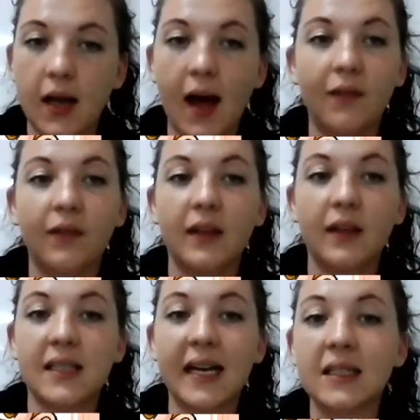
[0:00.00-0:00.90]
of the
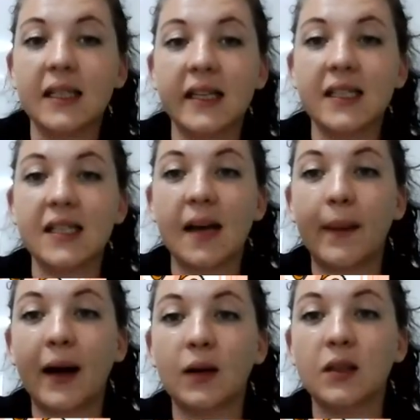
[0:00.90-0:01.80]
sentence
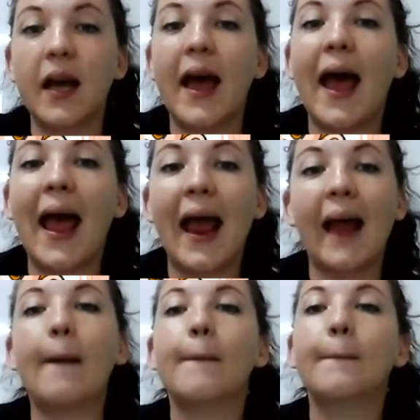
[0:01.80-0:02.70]
about a
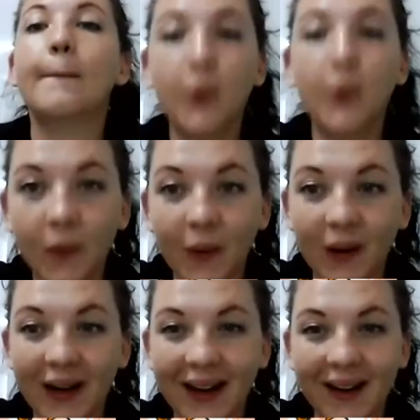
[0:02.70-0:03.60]

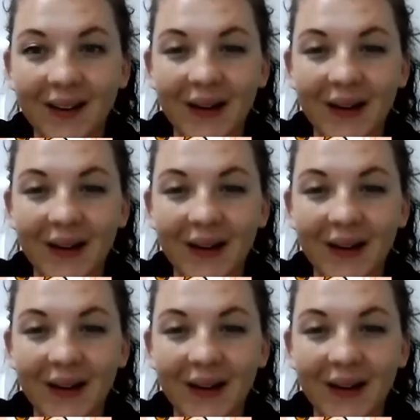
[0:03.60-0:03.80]
boy.